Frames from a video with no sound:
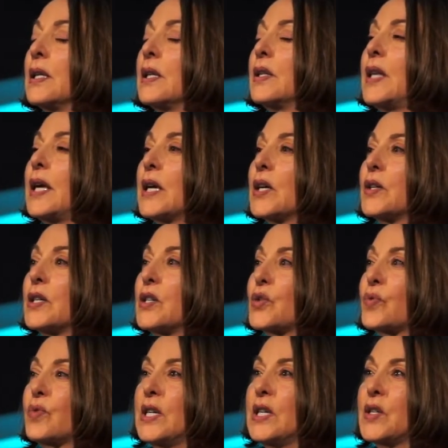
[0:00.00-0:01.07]
There
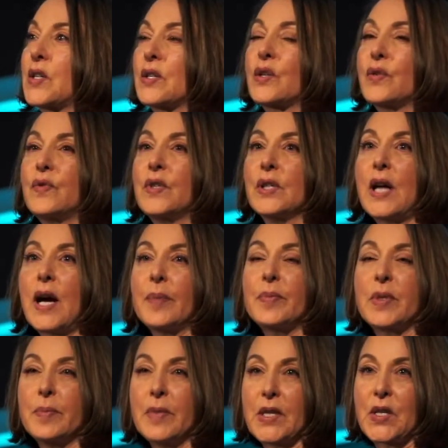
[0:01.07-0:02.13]
is reason to feel
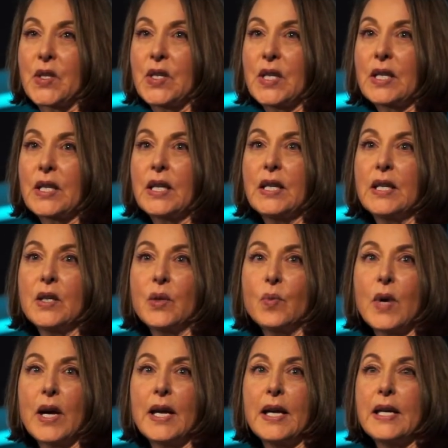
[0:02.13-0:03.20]
optimistic in a
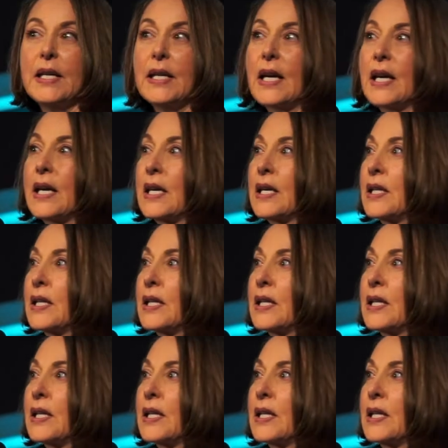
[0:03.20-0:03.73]
way